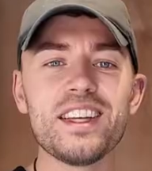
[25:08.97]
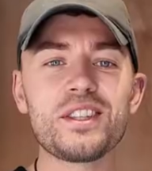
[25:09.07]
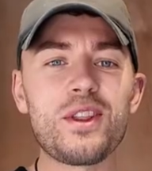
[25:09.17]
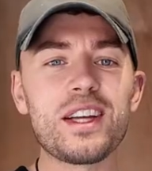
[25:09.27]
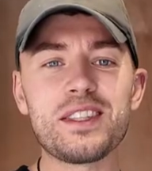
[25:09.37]

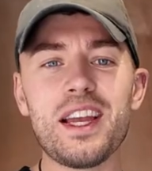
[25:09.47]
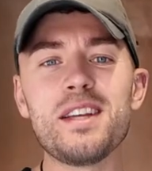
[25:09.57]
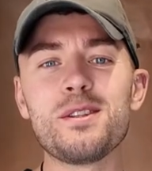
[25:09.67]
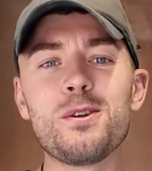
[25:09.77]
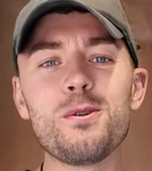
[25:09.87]
So that's day
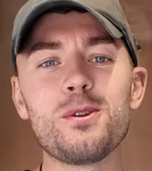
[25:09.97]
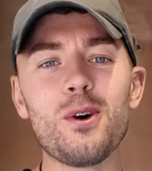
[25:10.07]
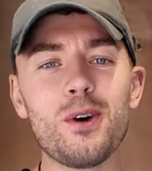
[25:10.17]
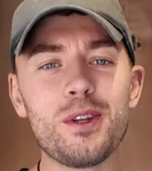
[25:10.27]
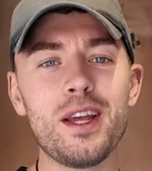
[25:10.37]
2
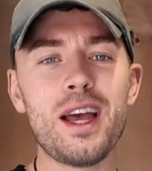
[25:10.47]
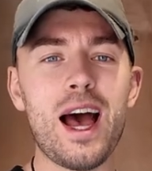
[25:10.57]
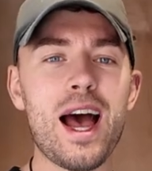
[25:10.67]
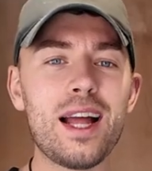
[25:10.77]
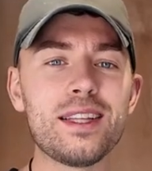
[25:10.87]
done,
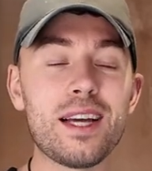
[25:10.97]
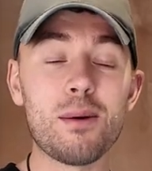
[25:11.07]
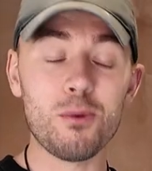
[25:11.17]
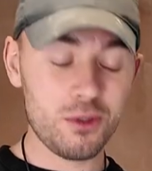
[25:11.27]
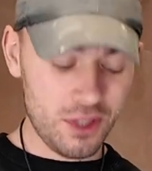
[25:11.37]
and
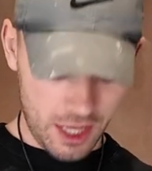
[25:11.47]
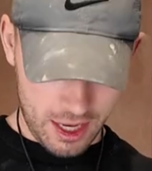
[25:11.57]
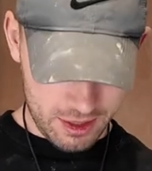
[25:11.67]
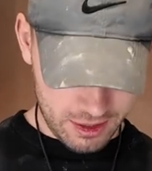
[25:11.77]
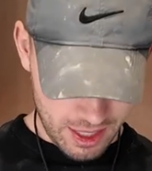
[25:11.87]
I'm once
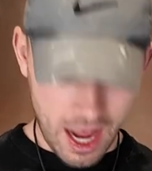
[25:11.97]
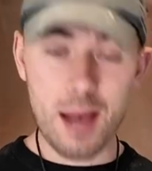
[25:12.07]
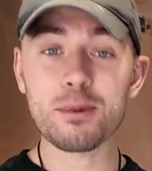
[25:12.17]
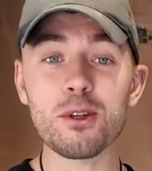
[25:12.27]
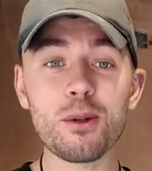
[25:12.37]
again
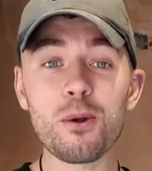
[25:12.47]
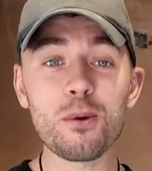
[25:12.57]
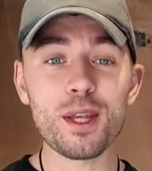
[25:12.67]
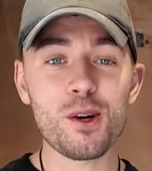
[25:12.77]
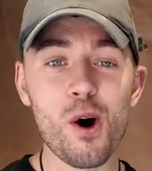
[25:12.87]

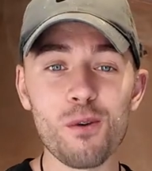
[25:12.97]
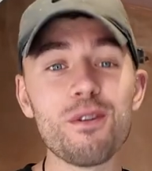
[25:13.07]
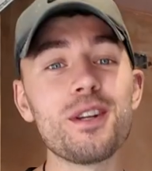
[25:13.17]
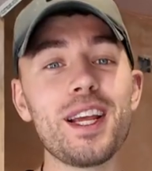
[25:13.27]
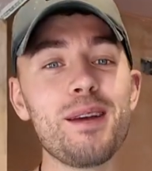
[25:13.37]
absolutely
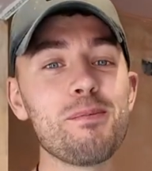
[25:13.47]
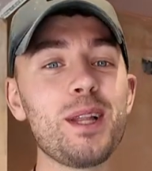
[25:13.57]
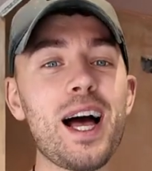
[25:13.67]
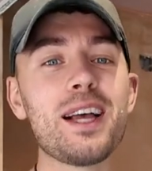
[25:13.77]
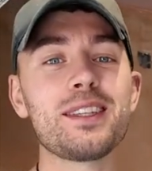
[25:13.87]
covered in
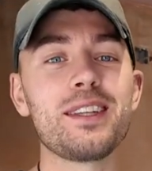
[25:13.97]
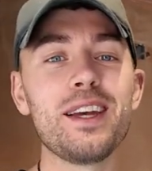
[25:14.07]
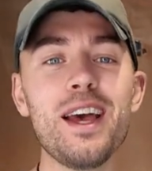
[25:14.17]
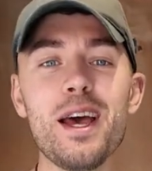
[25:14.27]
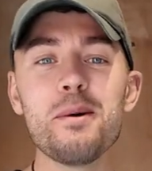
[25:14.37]

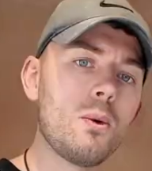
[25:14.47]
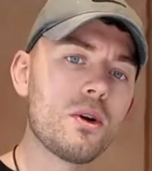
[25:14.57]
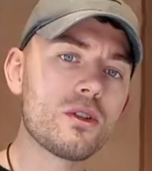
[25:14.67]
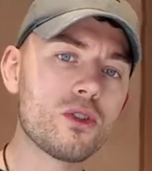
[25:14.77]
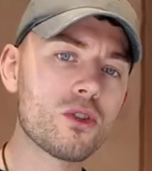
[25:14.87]
plaster. I
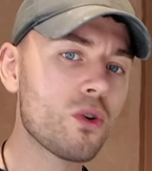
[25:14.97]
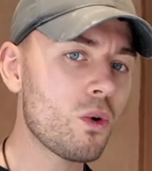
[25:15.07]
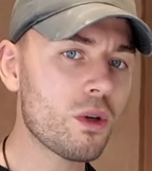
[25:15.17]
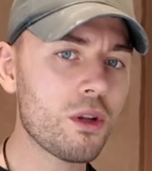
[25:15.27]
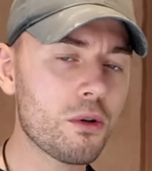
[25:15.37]
want to just
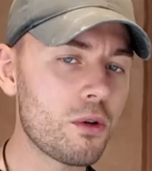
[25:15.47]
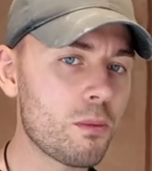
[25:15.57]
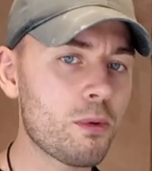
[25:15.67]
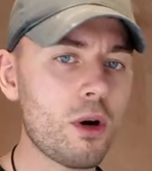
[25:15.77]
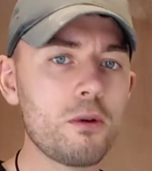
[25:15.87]
talk you through the
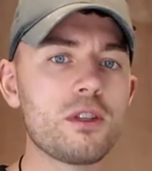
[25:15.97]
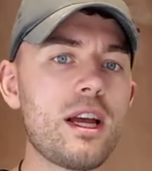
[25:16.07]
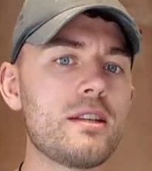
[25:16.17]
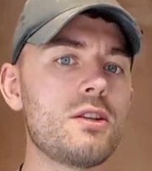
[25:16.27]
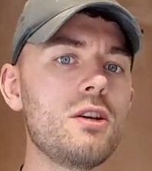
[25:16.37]

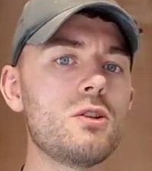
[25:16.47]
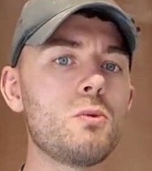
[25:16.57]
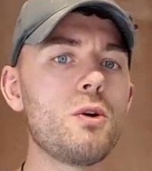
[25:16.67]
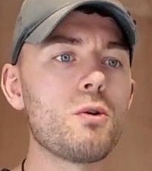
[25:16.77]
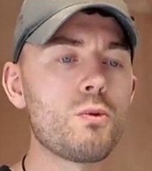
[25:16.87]
process that has
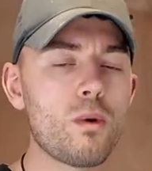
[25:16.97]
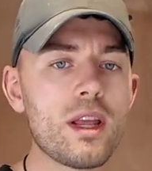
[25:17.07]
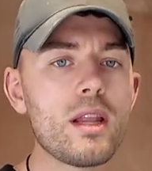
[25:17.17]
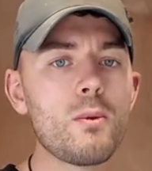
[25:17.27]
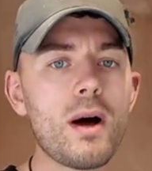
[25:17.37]
worked
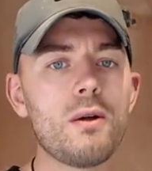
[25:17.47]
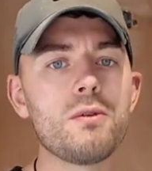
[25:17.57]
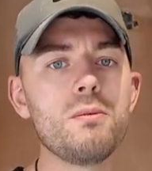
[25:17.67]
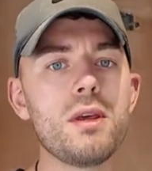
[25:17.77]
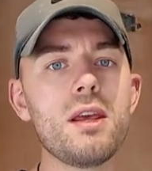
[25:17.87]
really well
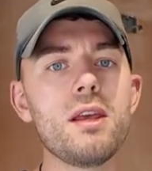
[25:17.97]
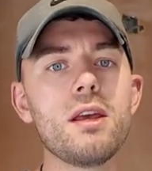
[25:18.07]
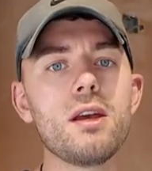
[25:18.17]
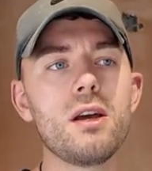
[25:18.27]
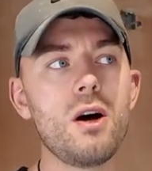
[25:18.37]
for
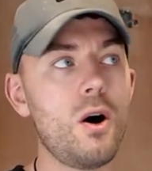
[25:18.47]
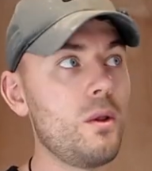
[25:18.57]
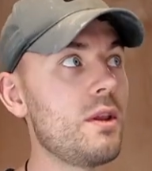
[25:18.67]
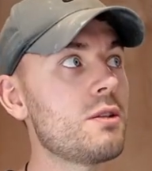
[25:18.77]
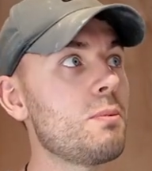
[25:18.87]
me on this